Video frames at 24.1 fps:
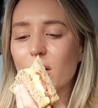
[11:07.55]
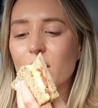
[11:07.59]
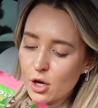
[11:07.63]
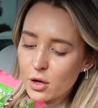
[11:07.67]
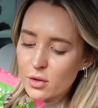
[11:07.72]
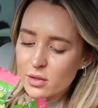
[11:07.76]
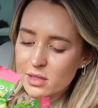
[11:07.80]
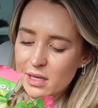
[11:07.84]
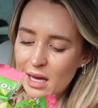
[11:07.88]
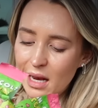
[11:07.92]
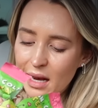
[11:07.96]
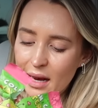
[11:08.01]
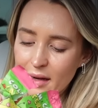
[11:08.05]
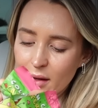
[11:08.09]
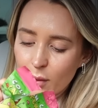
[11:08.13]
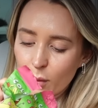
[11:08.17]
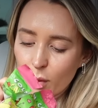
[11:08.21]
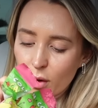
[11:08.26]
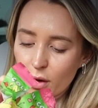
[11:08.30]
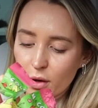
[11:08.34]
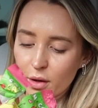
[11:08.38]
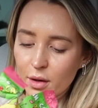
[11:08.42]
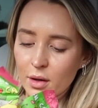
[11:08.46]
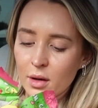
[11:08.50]
Don't tell
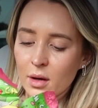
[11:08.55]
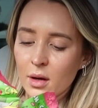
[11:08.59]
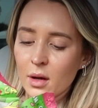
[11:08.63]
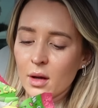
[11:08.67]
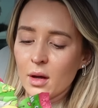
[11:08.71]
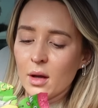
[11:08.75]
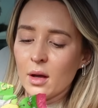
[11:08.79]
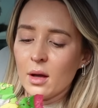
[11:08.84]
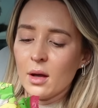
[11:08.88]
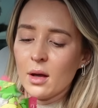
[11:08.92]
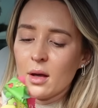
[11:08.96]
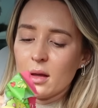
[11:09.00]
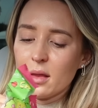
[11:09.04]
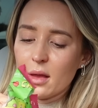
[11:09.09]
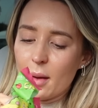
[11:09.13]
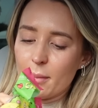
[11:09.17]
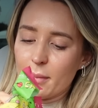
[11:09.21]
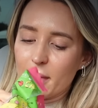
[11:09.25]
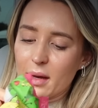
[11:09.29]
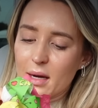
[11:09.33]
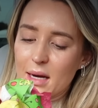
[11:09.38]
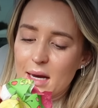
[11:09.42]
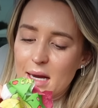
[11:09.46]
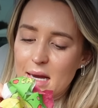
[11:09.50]
anyone that I'm
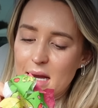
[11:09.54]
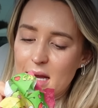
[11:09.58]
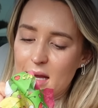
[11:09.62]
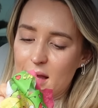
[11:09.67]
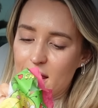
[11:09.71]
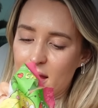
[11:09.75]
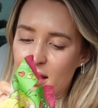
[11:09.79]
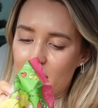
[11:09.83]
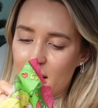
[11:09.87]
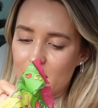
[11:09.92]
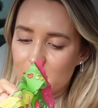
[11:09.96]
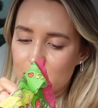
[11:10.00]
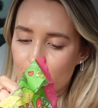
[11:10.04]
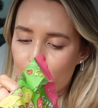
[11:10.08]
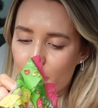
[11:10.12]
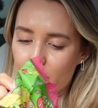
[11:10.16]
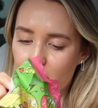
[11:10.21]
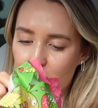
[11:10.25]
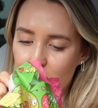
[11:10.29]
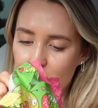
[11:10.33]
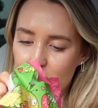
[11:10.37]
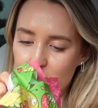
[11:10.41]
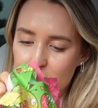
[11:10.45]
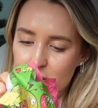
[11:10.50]
gonna eat these
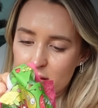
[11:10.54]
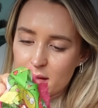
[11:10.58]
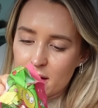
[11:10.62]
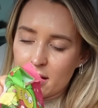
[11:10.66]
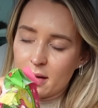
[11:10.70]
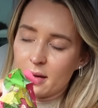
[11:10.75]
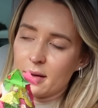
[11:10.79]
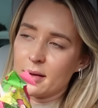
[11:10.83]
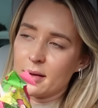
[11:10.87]
because